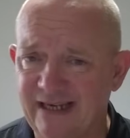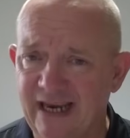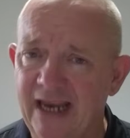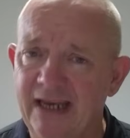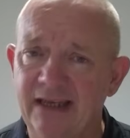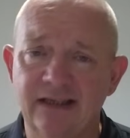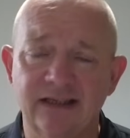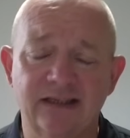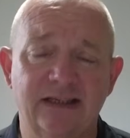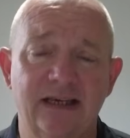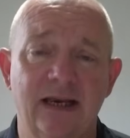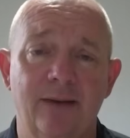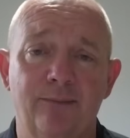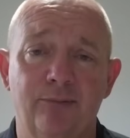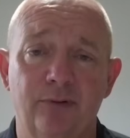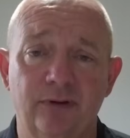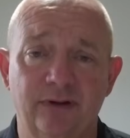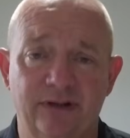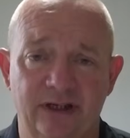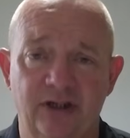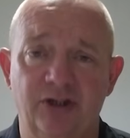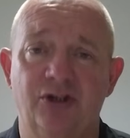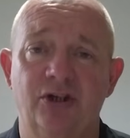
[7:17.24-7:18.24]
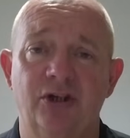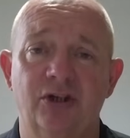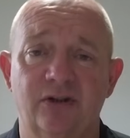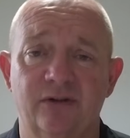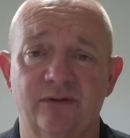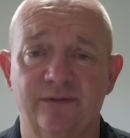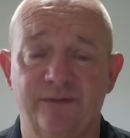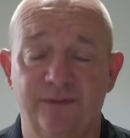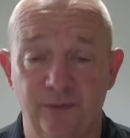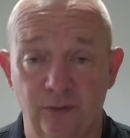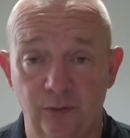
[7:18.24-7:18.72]
10 separate
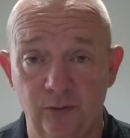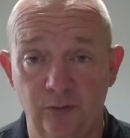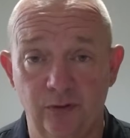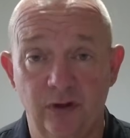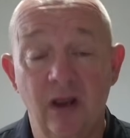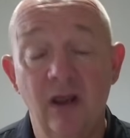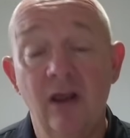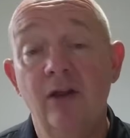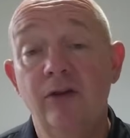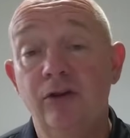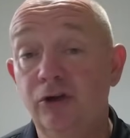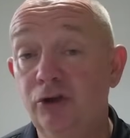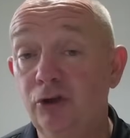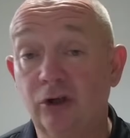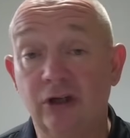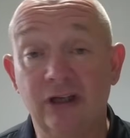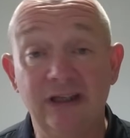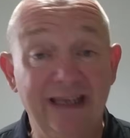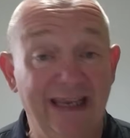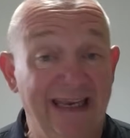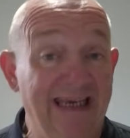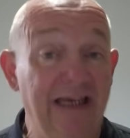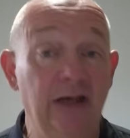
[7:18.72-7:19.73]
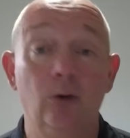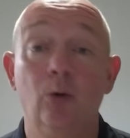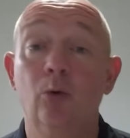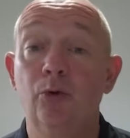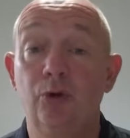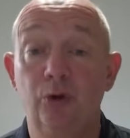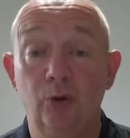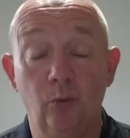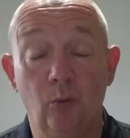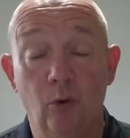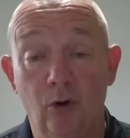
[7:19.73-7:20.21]
dishes and food that you can eat
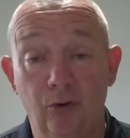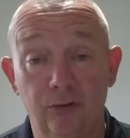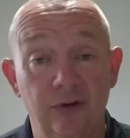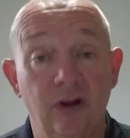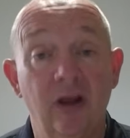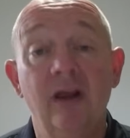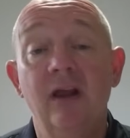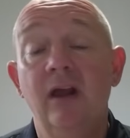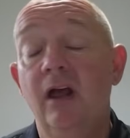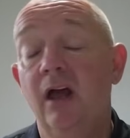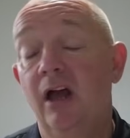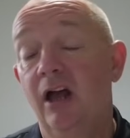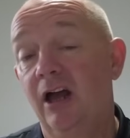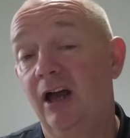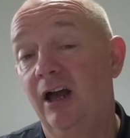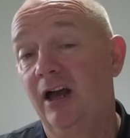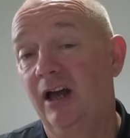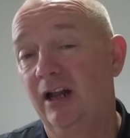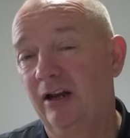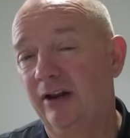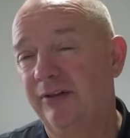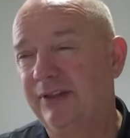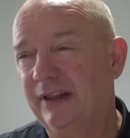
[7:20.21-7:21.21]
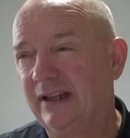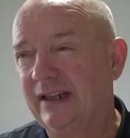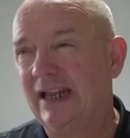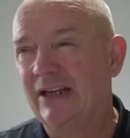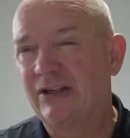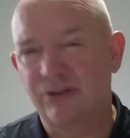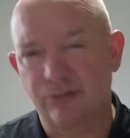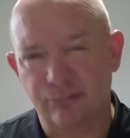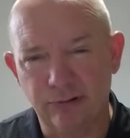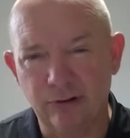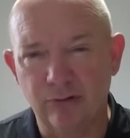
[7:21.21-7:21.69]
all you want. And I think
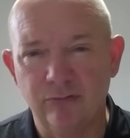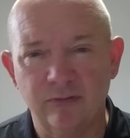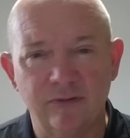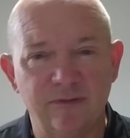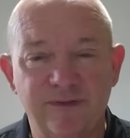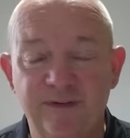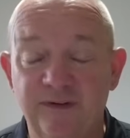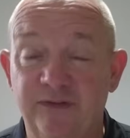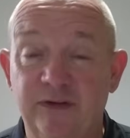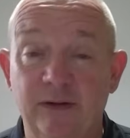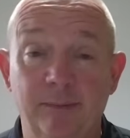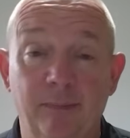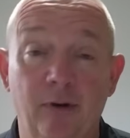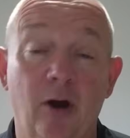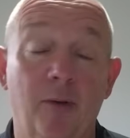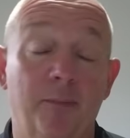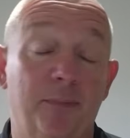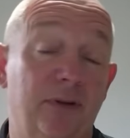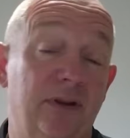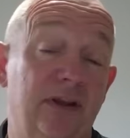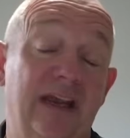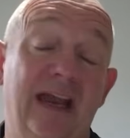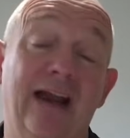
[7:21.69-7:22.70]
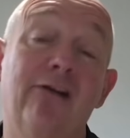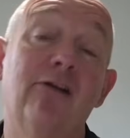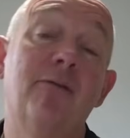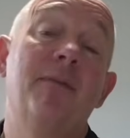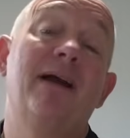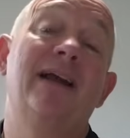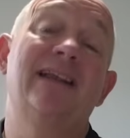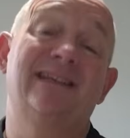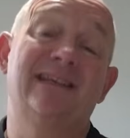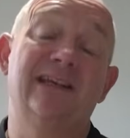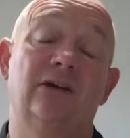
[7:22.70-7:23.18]
that's 350 baht. But the
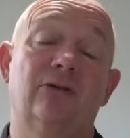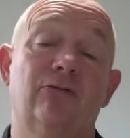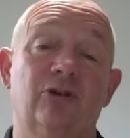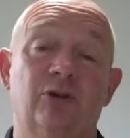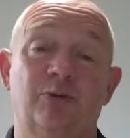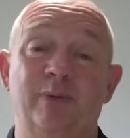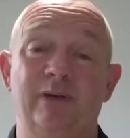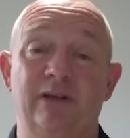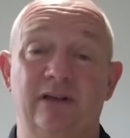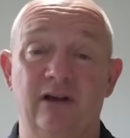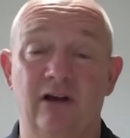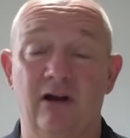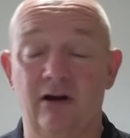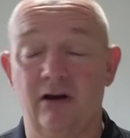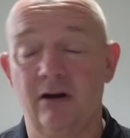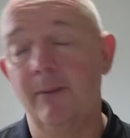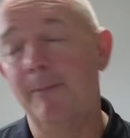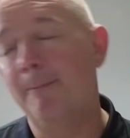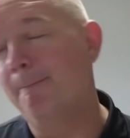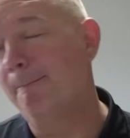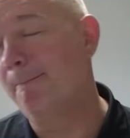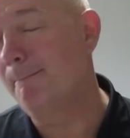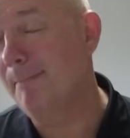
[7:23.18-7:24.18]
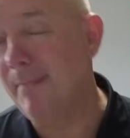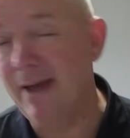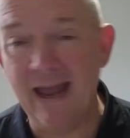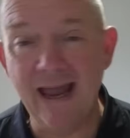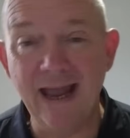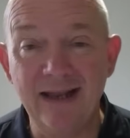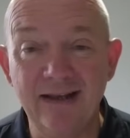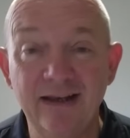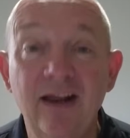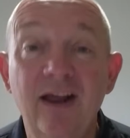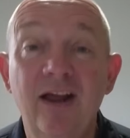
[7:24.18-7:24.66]
aromatic crispy duck,
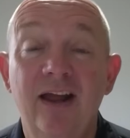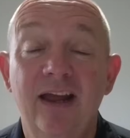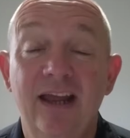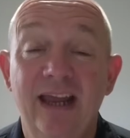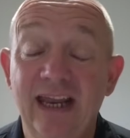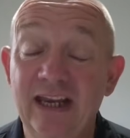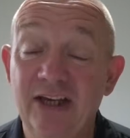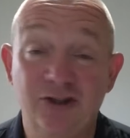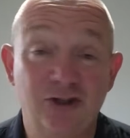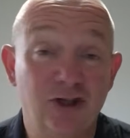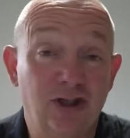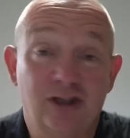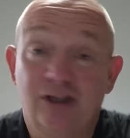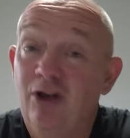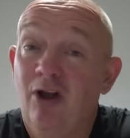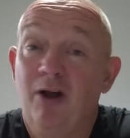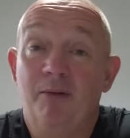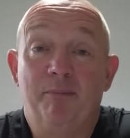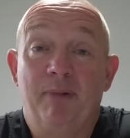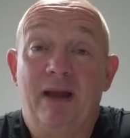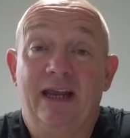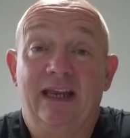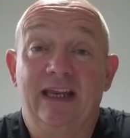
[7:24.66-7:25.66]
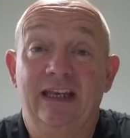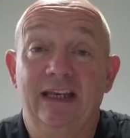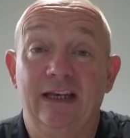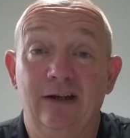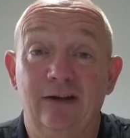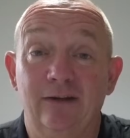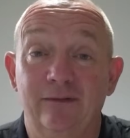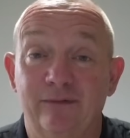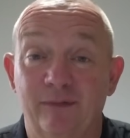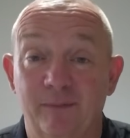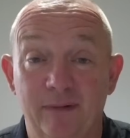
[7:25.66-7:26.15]
man, it's just like back in
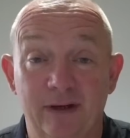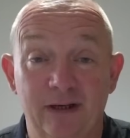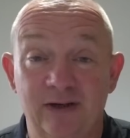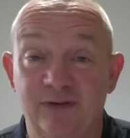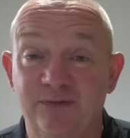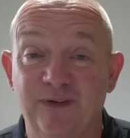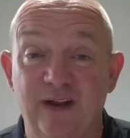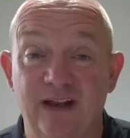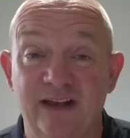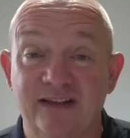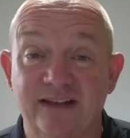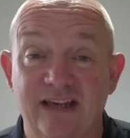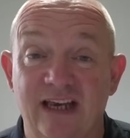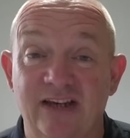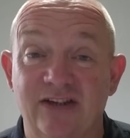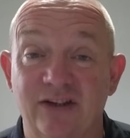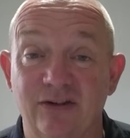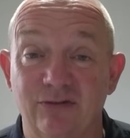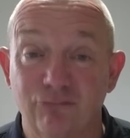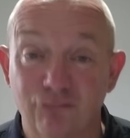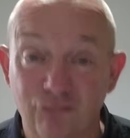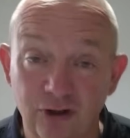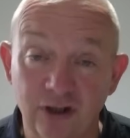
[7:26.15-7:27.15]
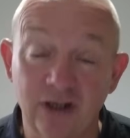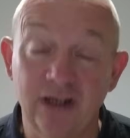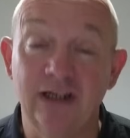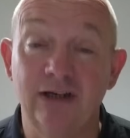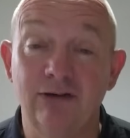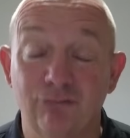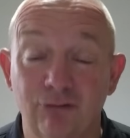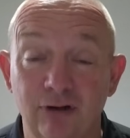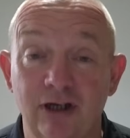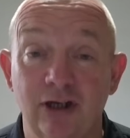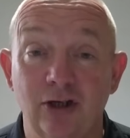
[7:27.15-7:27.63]
England for me. It's fantastic.
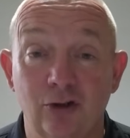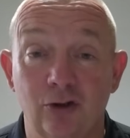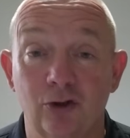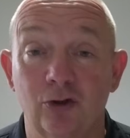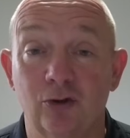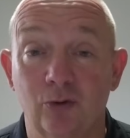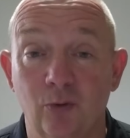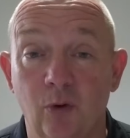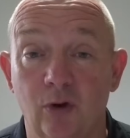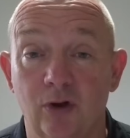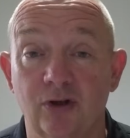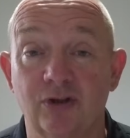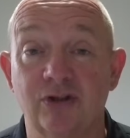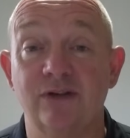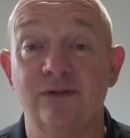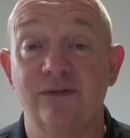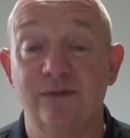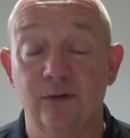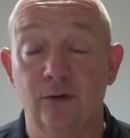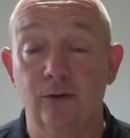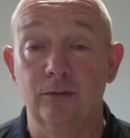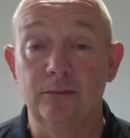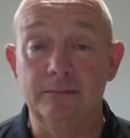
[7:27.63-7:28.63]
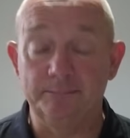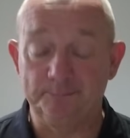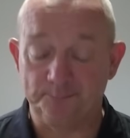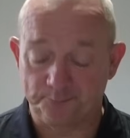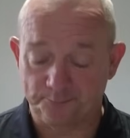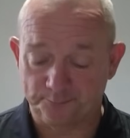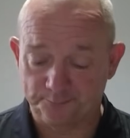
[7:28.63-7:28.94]
Really, really good quality food.